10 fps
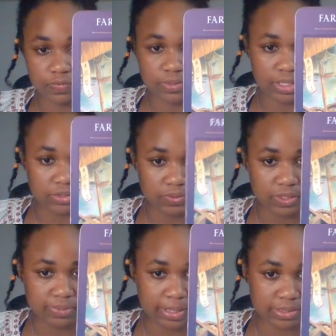of you that do
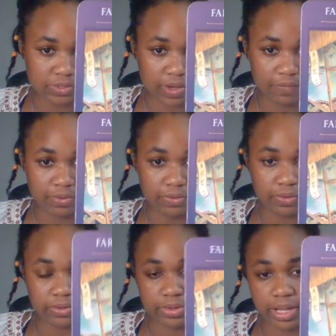expect to travel
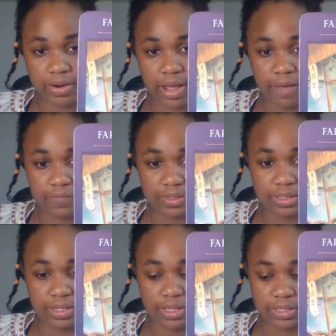or that have the
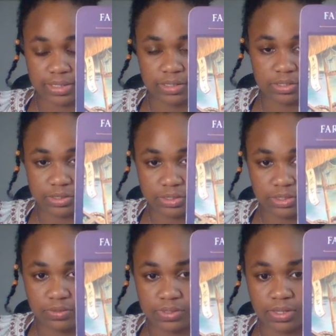intentions to
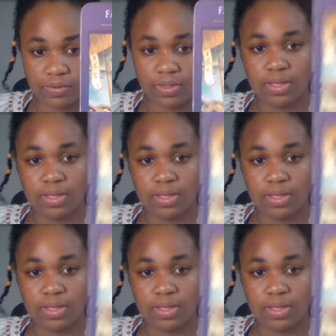do so,